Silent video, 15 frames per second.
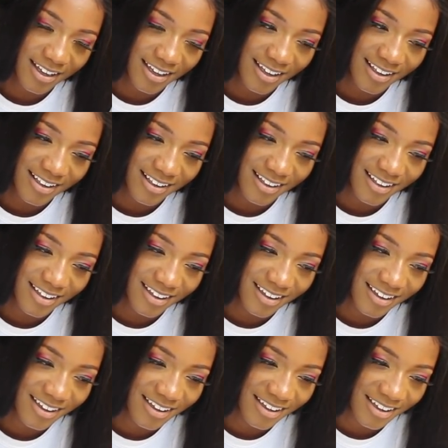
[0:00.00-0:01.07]

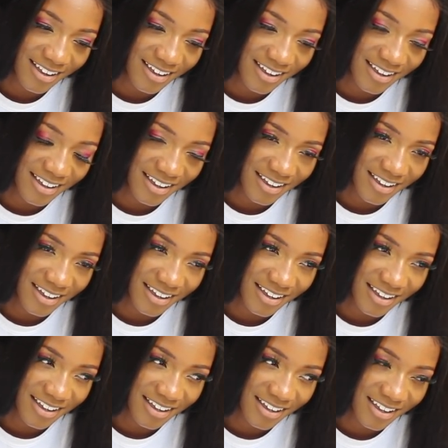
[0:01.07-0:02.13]

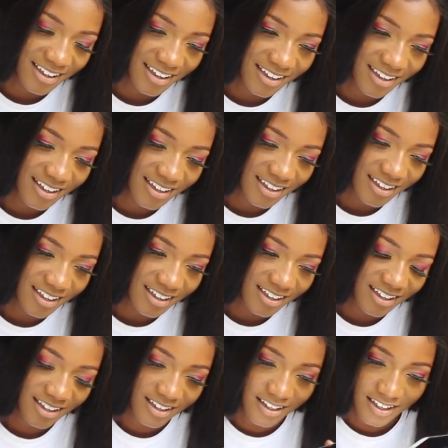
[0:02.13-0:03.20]
No one is speaking in this clip.